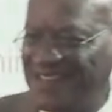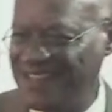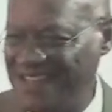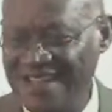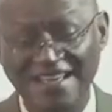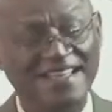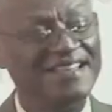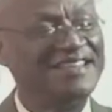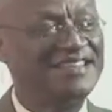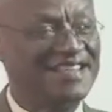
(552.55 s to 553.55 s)
ten
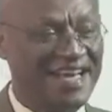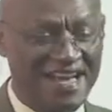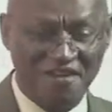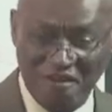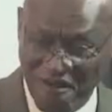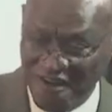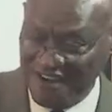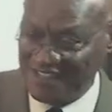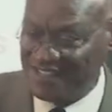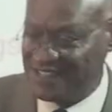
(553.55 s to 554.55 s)
horns. Ten
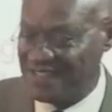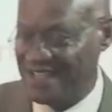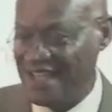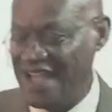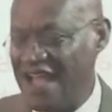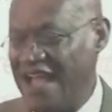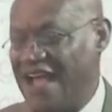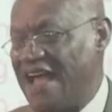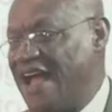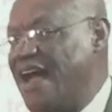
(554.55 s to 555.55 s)
horns.
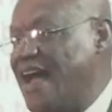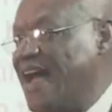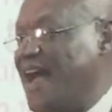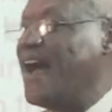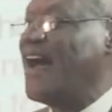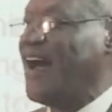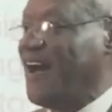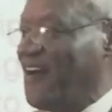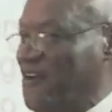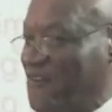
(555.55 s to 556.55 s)

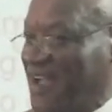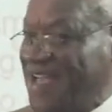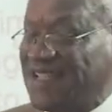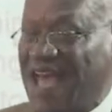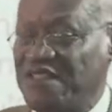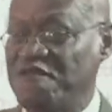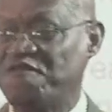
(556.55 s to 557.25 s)
All right, and the